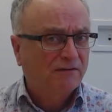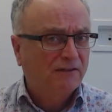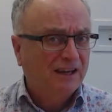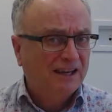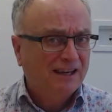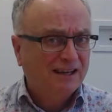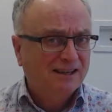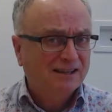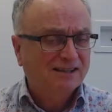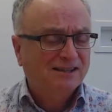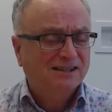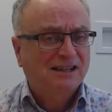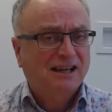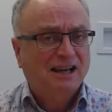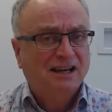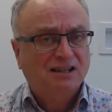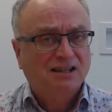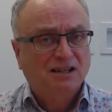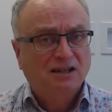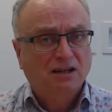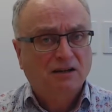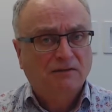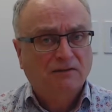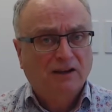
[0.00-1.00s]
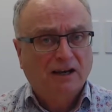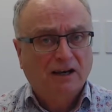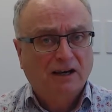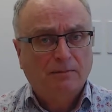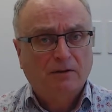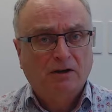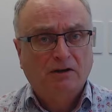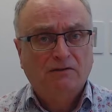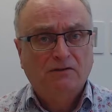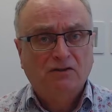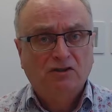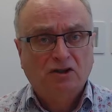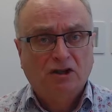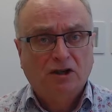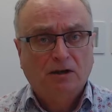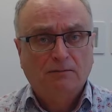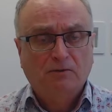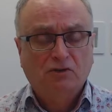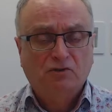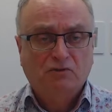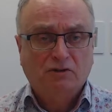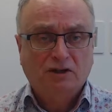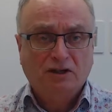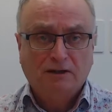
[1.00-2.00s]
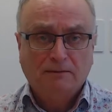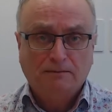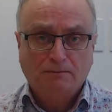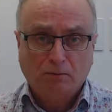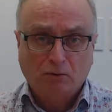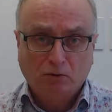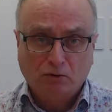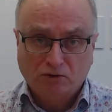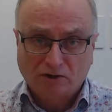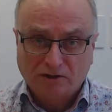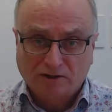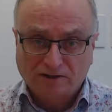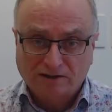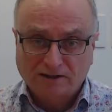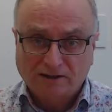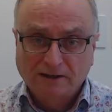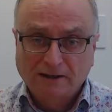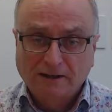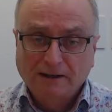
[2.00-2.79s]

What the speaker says: feet can start to develop over time, is really important.